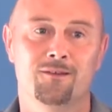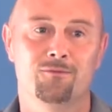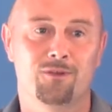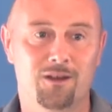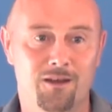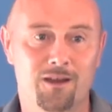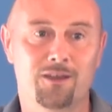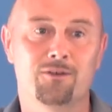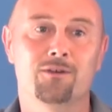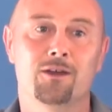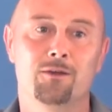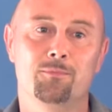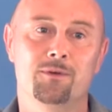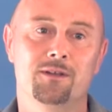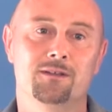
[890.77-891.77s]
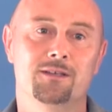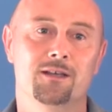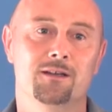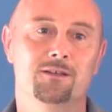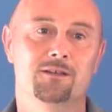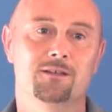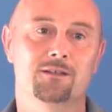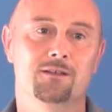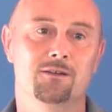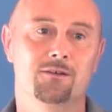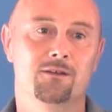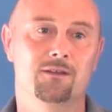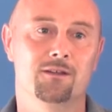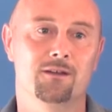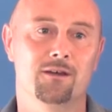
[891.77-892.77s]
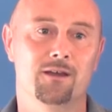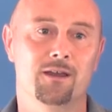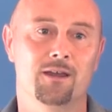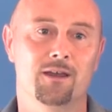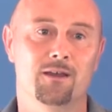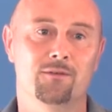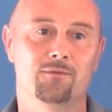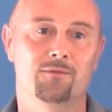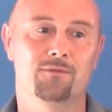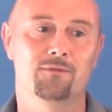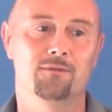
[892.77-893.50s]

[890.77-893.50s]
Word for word: relying on open intelligence longer than I have.